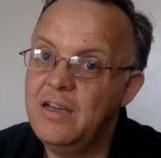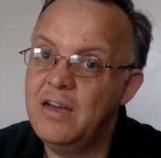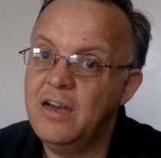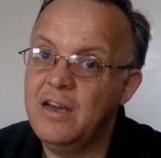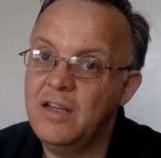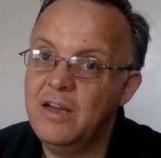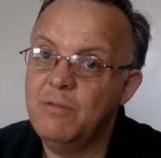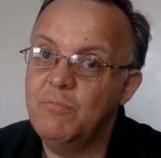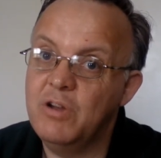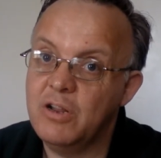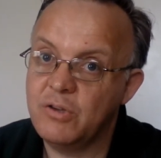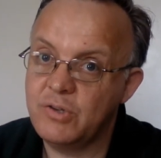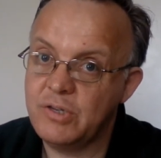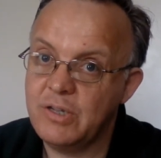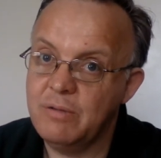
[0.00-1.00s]
and, and we
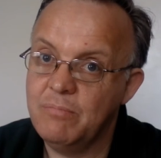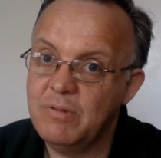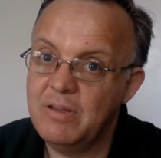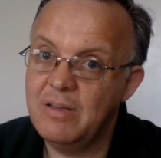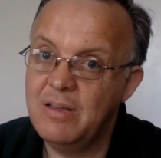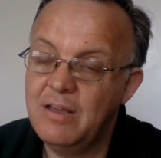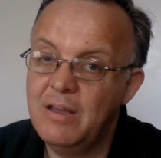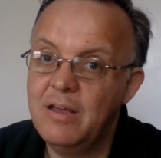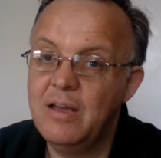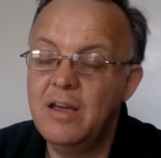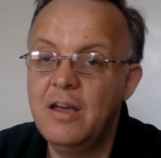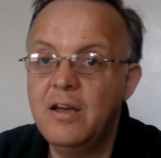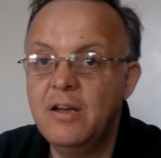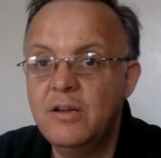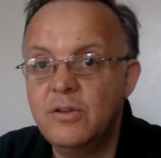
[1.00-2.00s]
lost him.
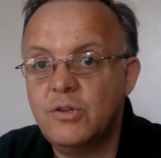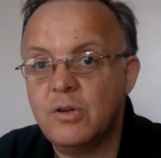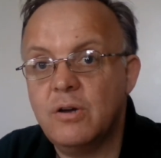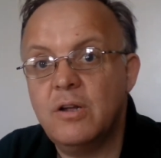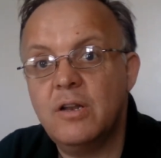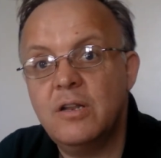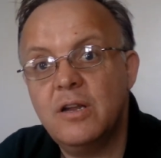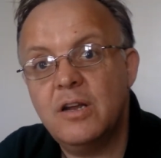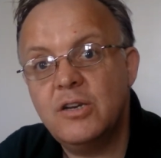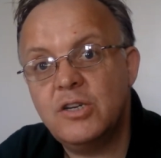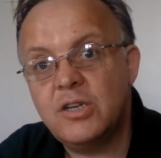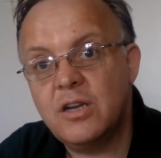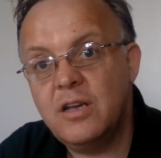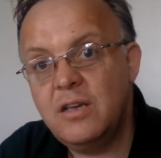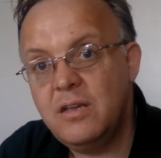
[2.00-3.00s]
Right. So and, and
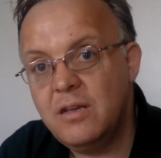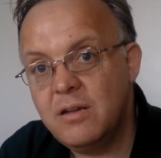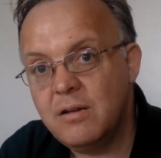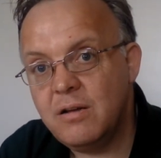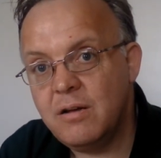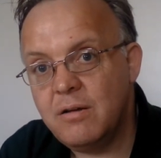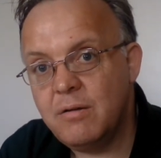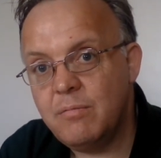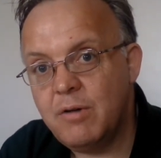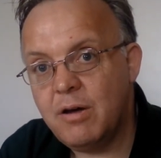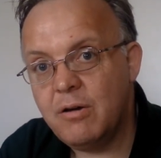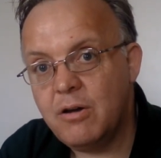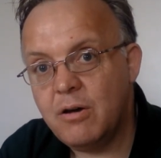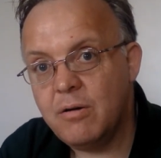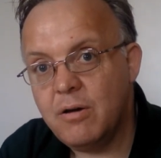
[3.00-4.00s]
she um,
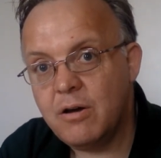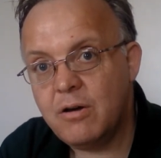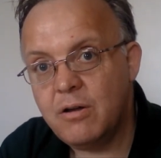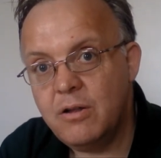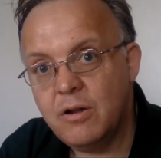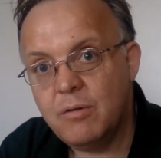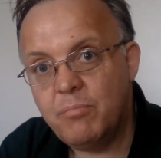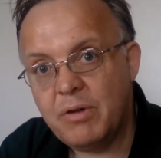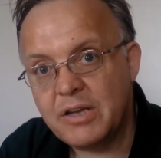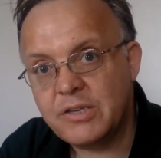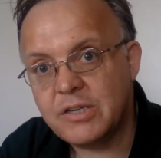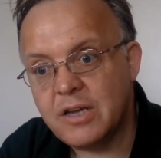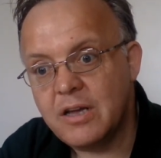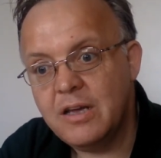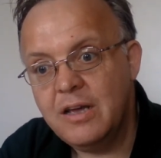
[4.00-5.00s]
and got, got you know
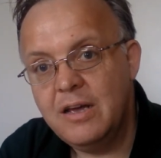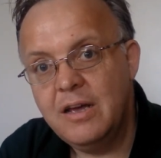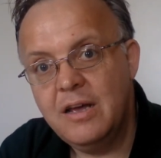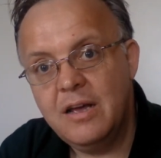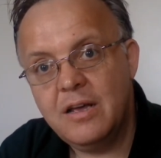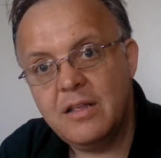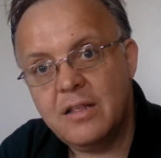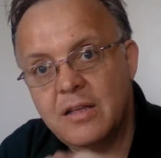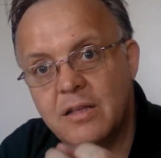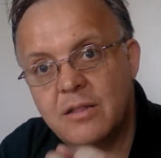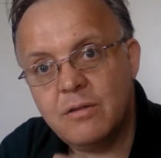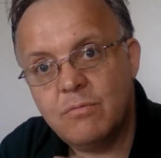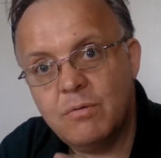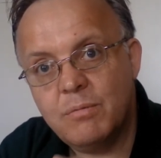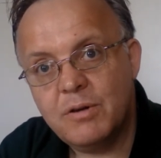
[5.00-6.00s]
bless her, the,
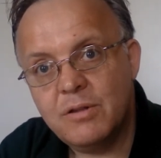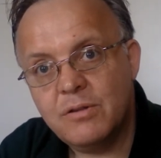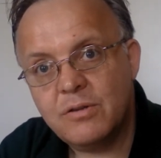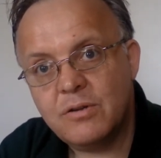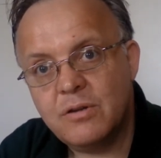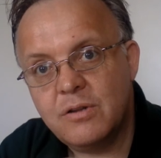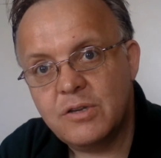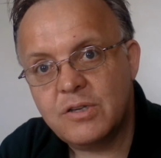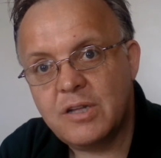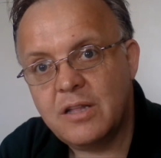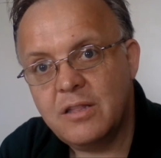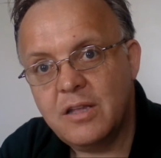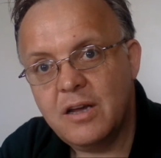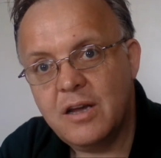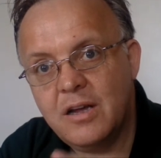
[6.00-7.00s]
the woman's going to
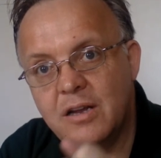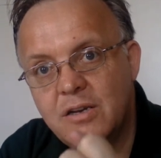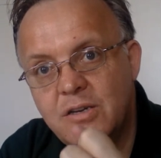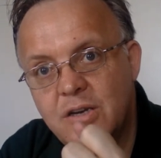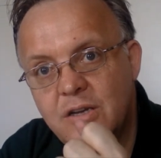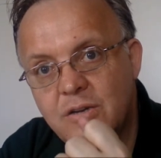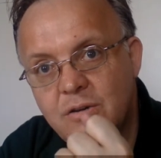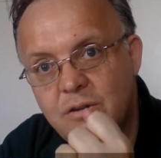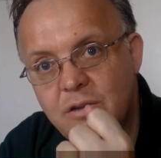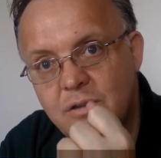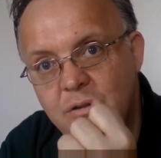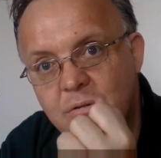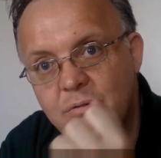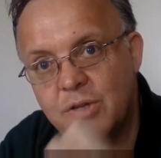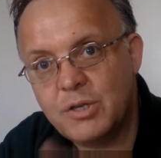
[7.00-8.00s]
stand there and she's going to
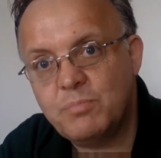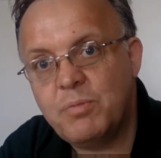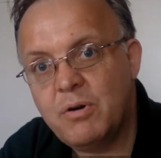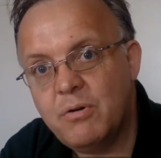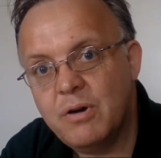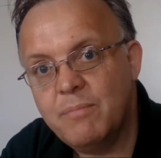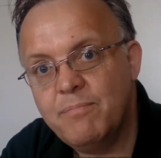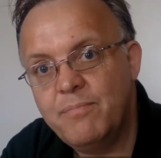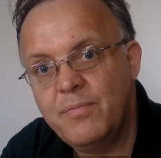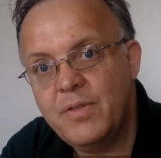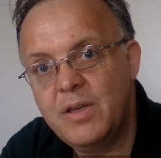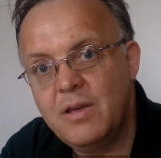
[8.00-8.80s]
do this poem,